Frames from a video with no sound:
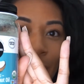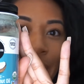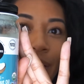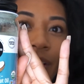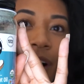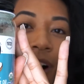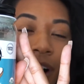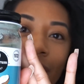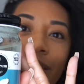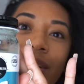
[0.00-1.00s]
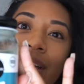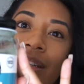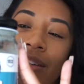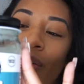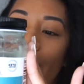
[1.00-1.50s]
oil. All you need
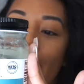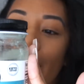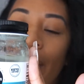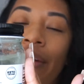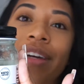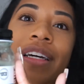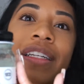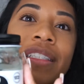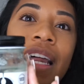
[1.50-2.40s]
is coconut oil. It does